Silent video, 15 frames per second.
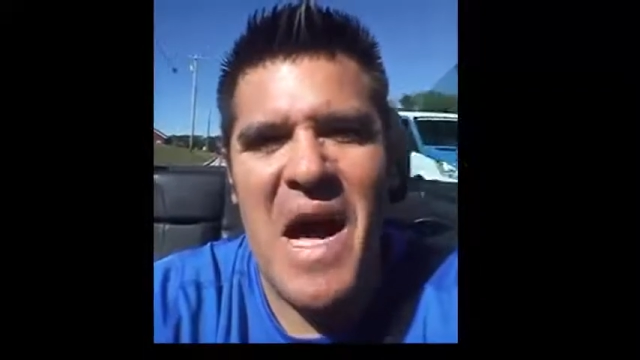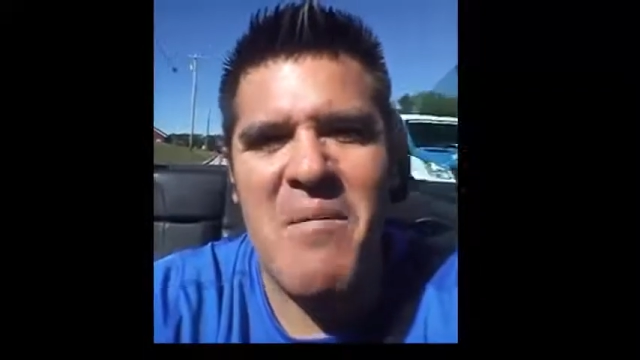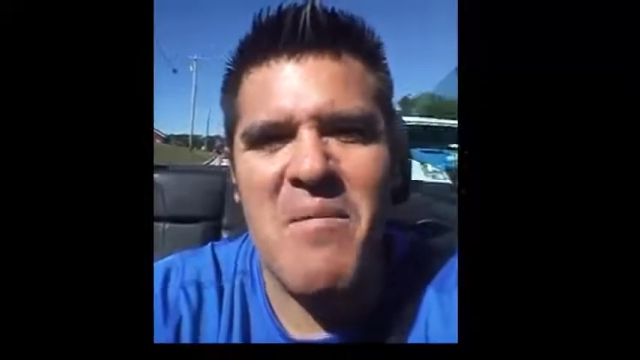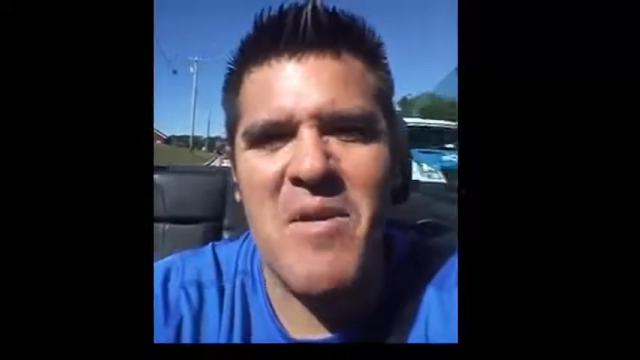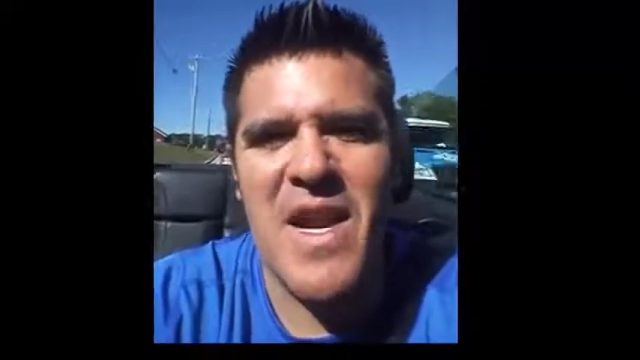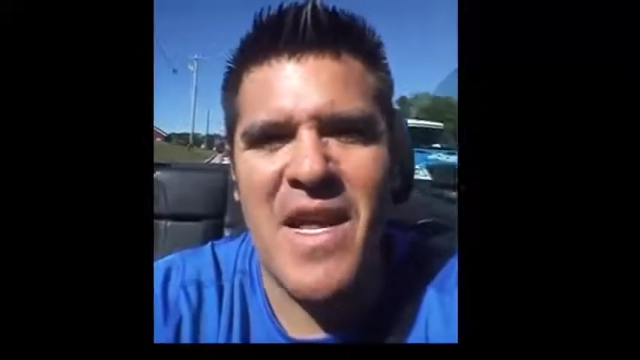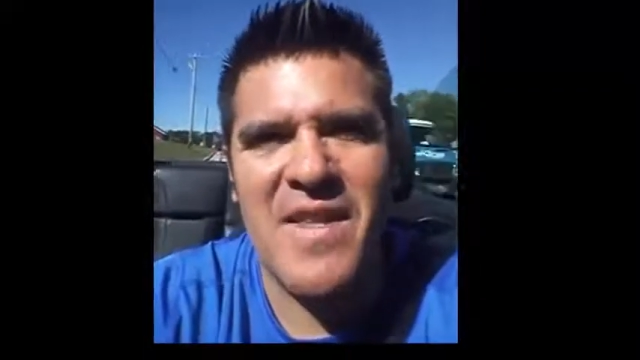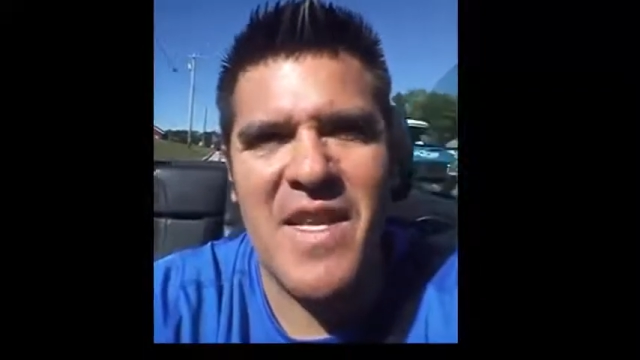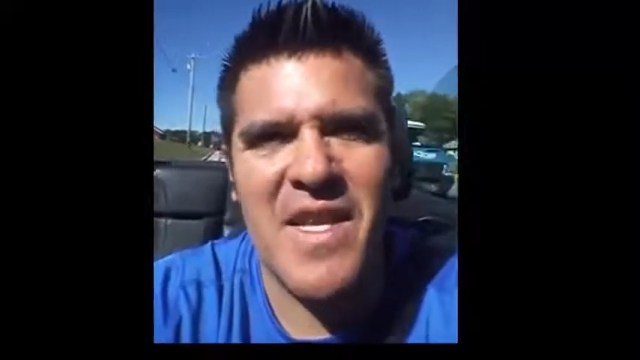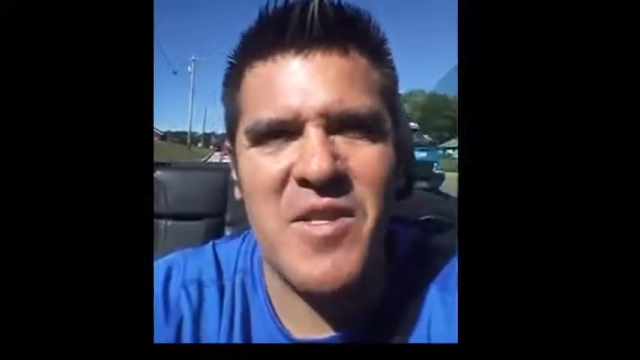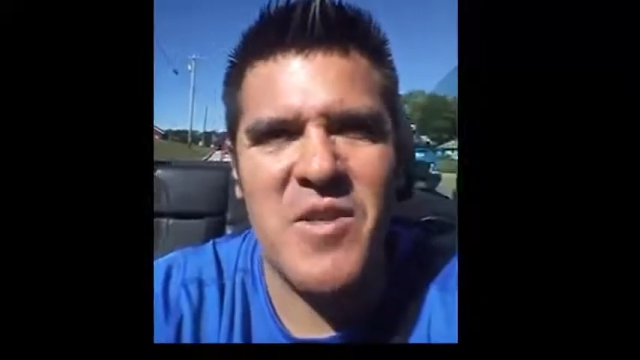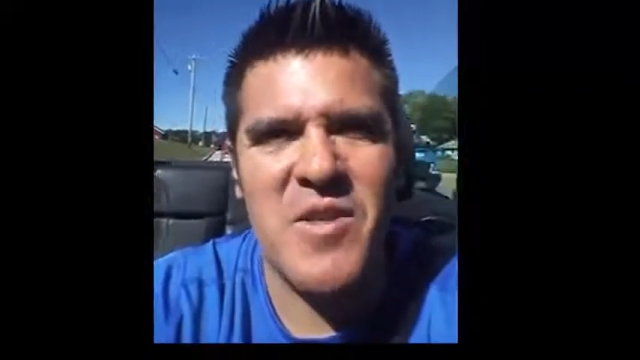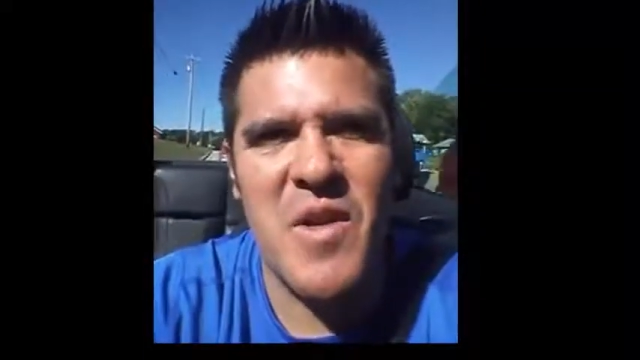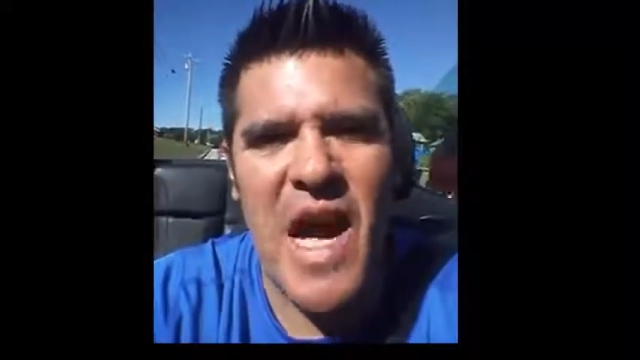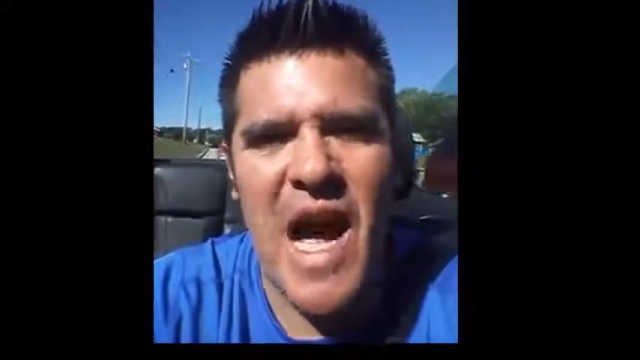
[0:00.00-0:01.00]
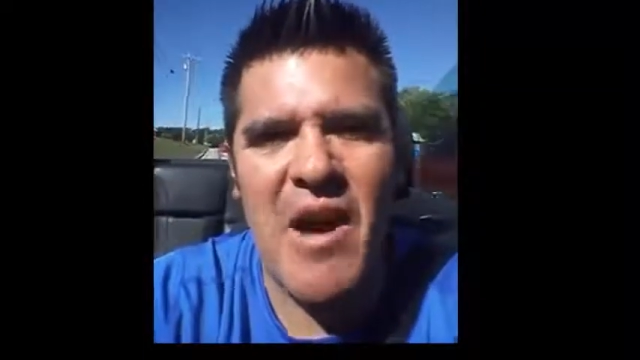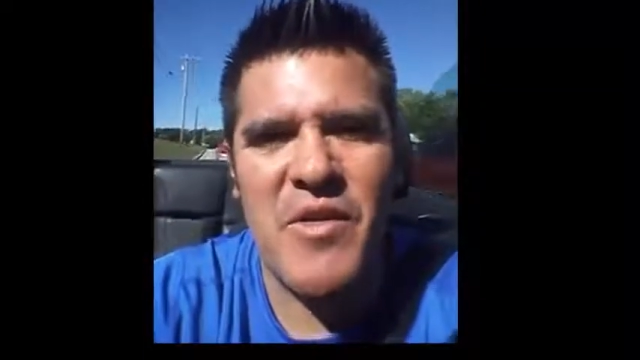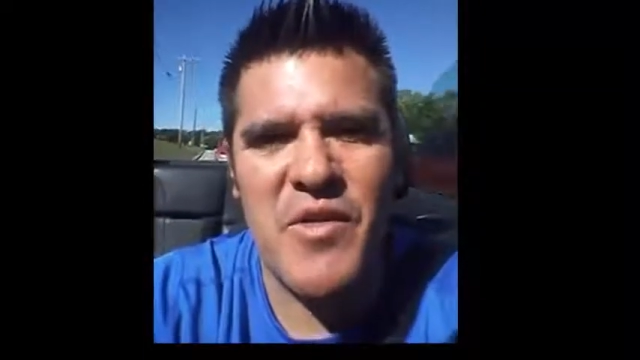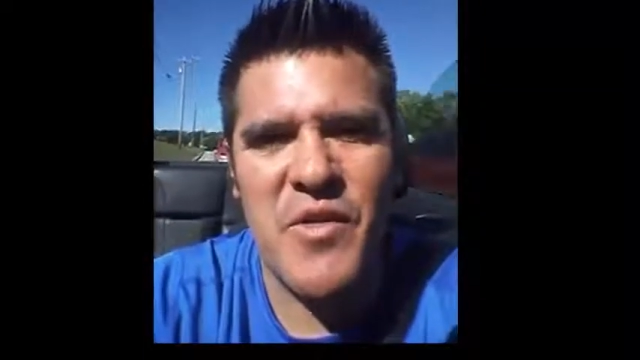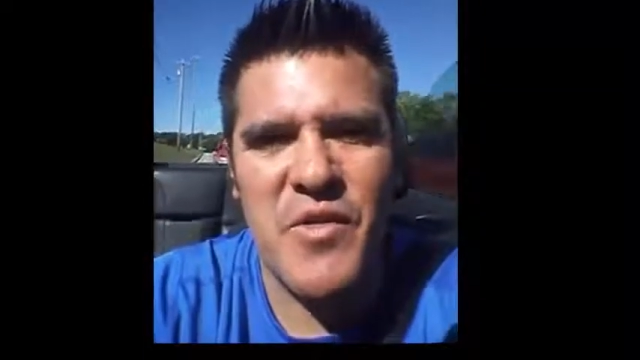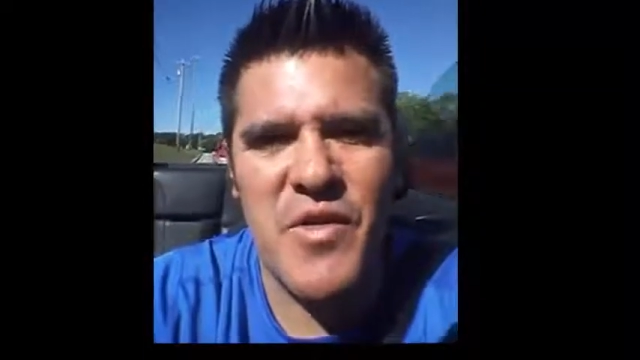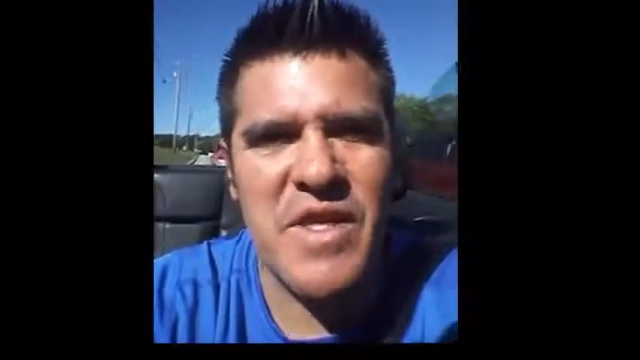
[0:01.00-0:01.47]
I'm gonna teach you
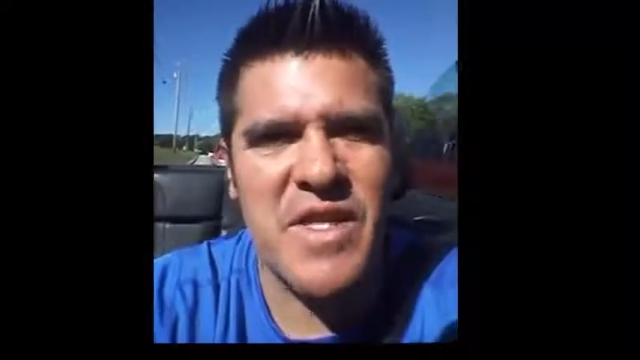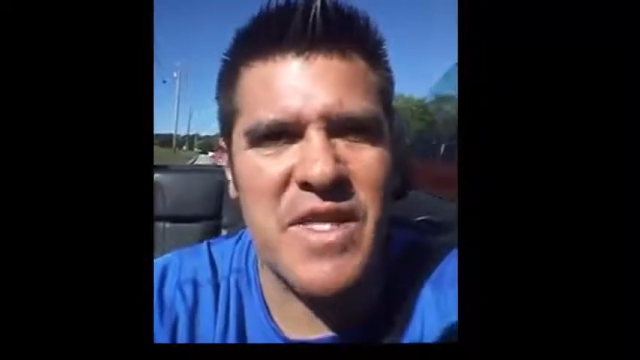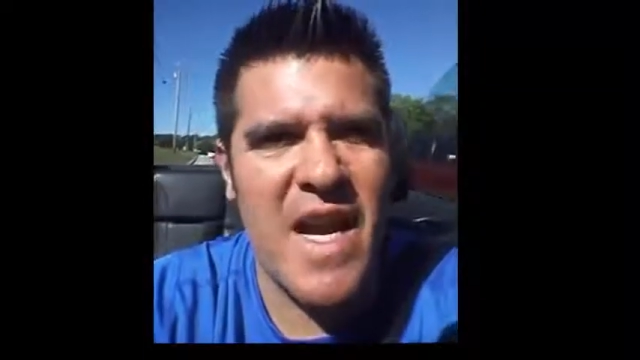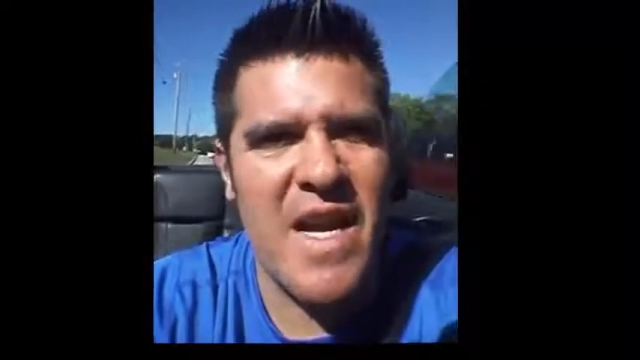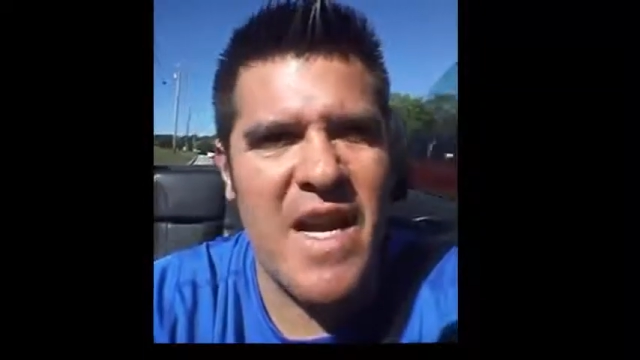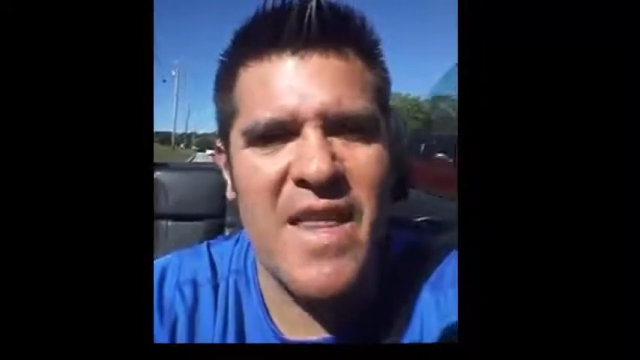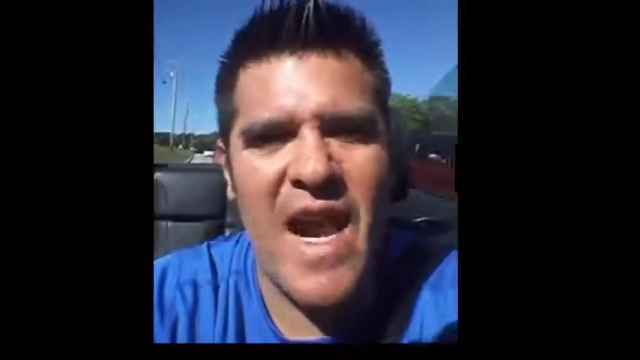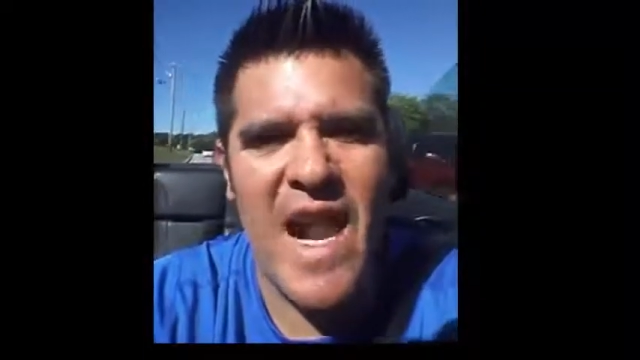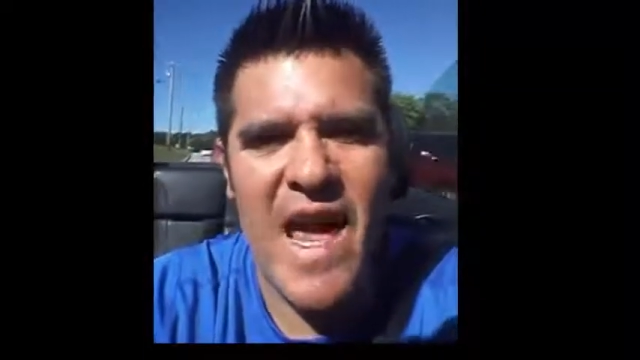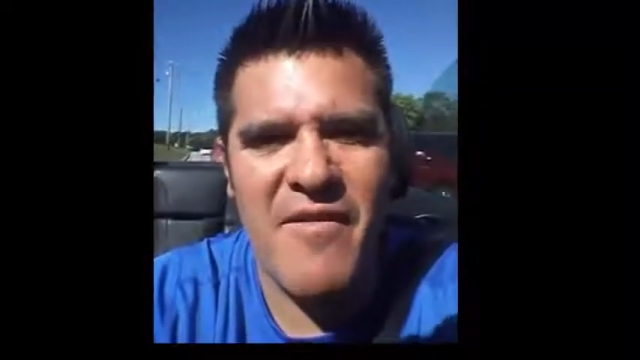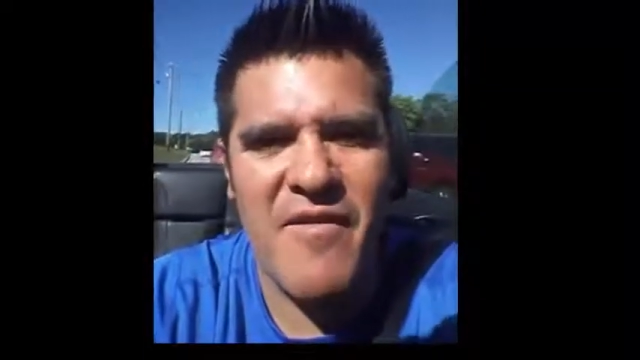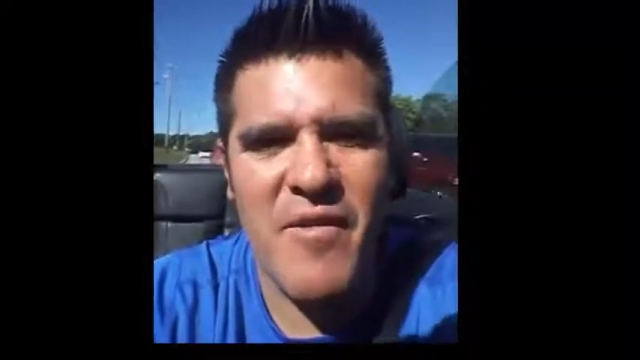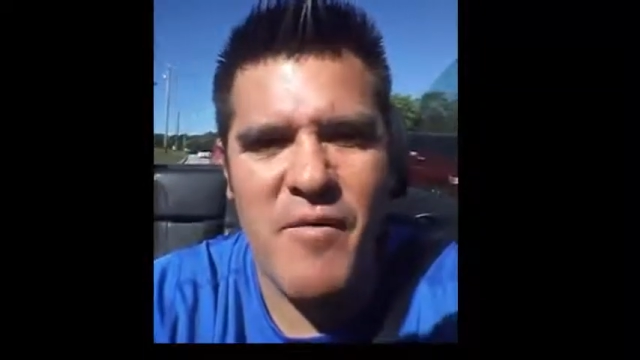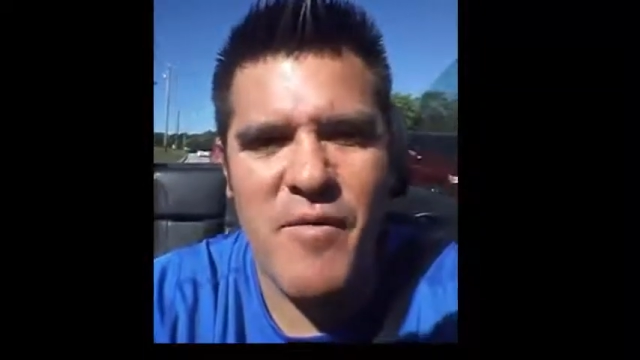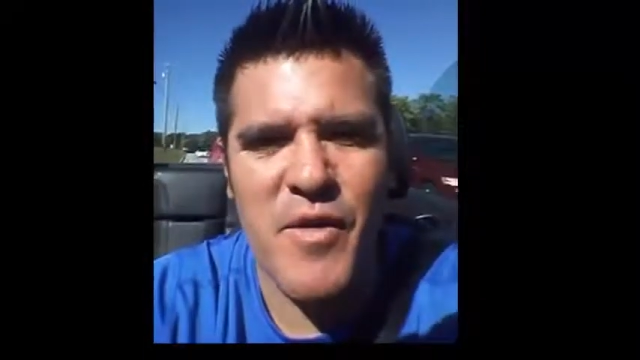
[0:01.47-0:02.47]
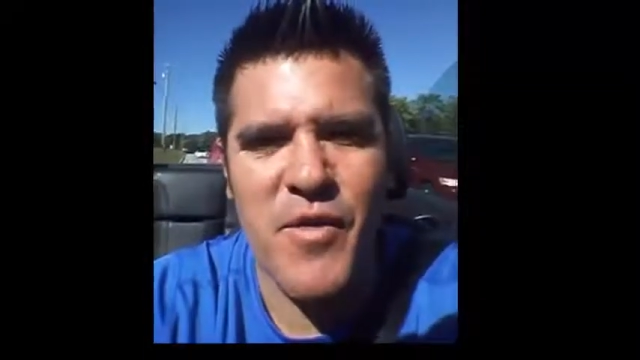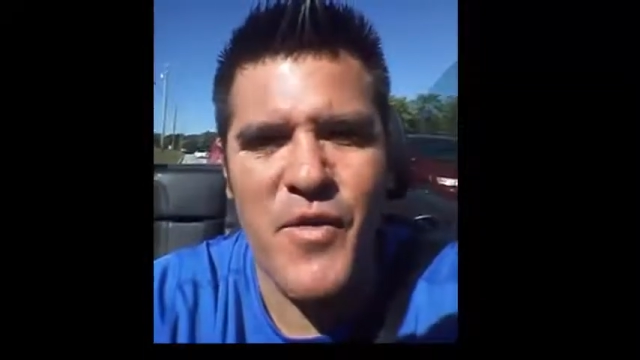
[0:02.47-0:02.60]
how to design the life of your